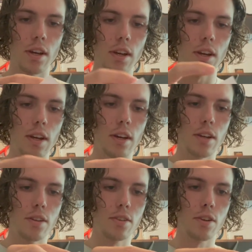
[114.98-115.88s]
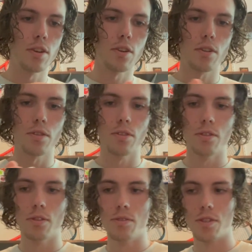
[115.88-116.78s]
and
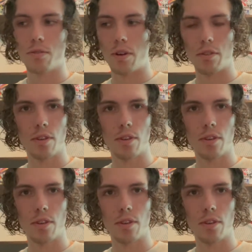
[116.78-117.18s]
close it around.